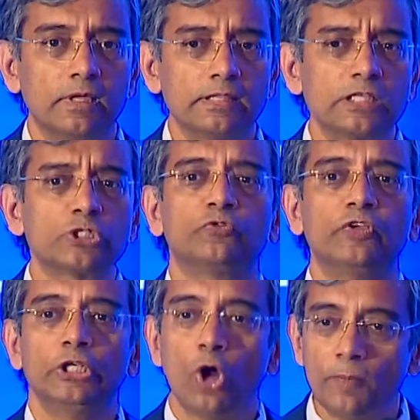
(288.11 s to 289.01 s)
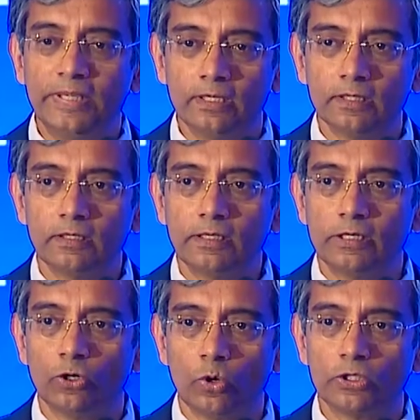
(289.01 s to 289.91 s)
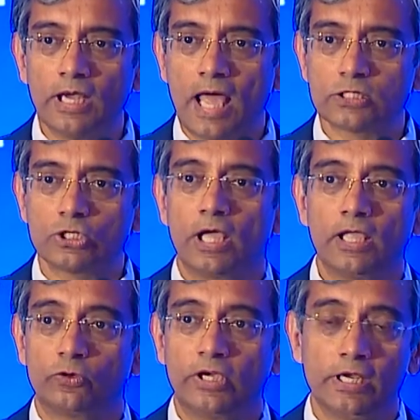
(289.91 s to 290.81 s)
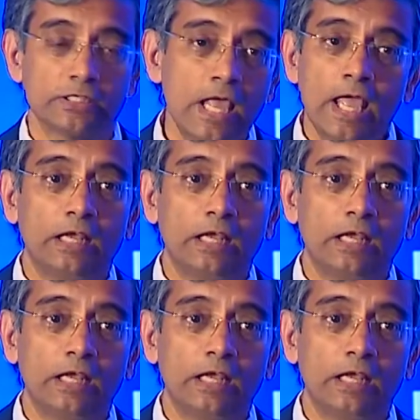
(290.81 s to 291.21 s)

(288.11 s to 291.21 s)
That's phenomenal, you know, over the last 3 years.